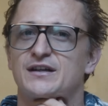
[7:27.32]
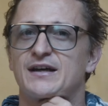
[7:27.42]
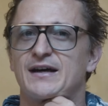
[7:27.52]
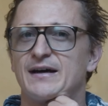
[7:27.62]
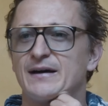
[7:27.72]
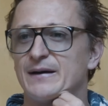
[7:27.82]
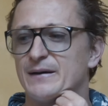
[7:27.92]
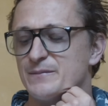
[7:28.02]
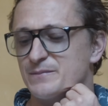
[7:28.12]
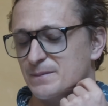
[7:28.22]

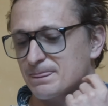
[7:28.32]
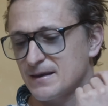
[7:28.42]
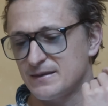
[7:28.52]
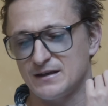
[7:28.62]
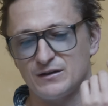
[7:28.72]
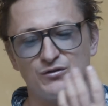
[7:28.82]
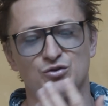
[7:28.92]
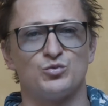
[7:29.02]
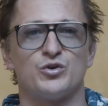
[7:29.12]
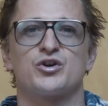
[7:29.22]
Um, and then if you
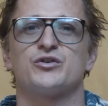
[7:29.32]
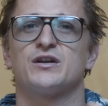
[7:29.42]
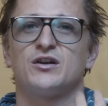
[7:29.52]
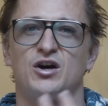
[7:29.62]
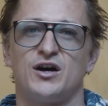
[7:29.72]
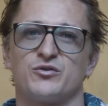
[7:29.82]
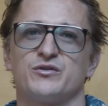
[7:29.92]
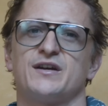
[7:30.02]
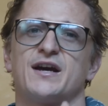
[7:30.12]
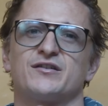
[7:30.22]
work on the light or the
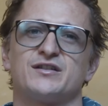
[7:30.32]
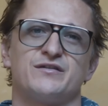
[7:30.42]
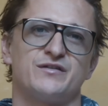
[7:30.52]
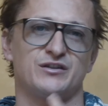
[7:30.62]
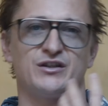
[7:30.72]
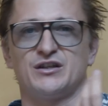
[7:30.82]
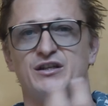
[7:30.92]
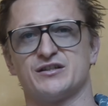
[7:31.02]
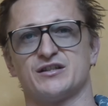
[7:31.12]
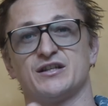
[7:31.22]
narrative, it, it,
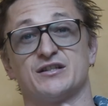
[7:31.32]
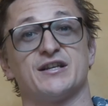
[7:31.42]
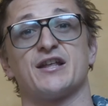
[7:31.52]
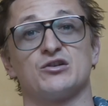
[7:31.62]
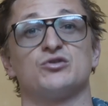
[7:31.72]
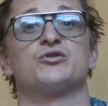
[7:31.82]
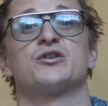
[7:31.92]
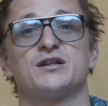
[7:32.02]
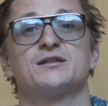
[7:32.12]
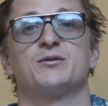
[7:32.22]
it's it's another look,
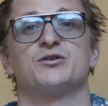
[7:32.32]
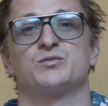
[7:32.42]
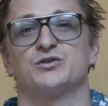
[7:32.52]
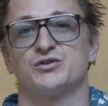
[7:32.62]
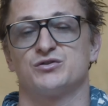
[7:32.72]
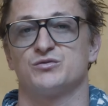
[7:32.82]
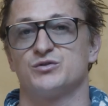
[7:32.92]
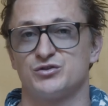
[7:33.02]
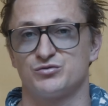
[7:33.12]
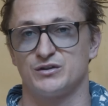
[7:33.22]
I suppose, which is
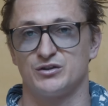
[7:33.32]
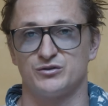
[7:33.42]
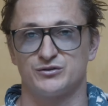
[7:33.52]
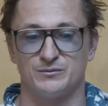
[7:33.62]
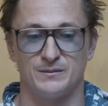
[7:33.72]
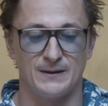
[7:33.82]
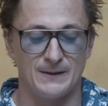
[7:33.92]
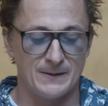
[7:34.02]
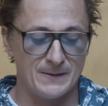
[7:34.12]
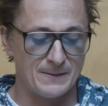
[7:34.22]
which is really awesome.
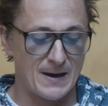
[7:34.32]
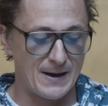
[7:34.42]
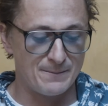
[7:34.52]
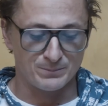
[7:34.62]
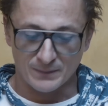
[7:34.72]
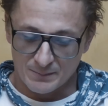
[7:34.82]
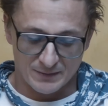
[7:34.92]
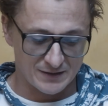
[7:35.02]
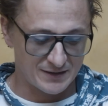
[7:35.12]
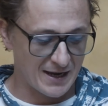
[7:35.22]
Um, but
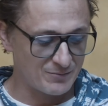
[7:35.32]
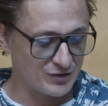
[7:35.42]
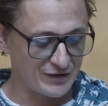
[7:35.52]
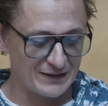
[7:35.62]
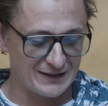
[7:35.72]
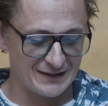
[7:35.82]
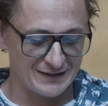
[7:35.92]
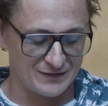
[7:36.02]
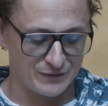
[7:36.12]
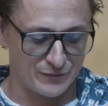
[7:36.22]
this camera really
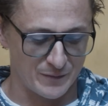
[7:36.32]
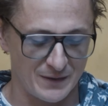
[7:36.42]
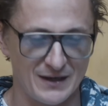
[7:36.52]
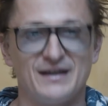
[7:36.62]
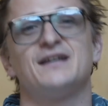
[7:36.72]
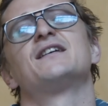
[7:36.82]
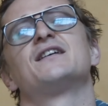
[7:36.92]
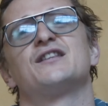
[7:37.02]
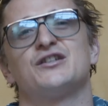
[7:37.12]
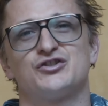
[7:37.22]
is for me.
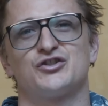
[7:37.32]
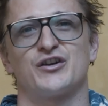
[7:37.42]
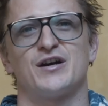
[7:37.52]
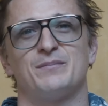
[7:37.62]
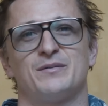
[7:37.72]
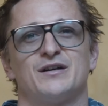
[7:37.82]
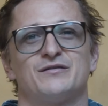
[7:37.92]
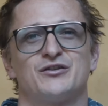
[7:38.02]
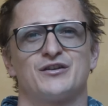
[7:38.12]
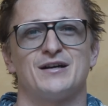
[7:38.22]
The shot up I've
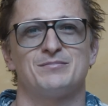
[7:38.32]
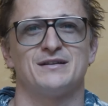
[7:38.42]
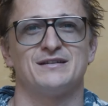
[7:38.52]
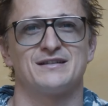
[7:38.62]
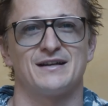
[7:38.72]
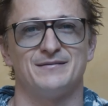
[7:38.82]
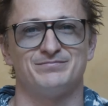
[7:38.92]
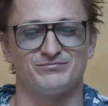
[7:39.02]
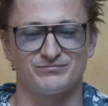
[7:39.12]
got up is um,